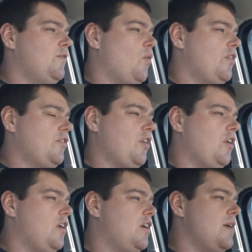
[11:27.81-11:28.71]
4th
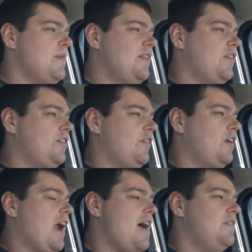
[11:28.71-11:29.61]
turn, I'm like,
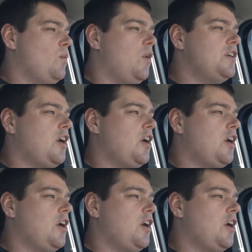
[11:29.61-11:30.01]
they're having 1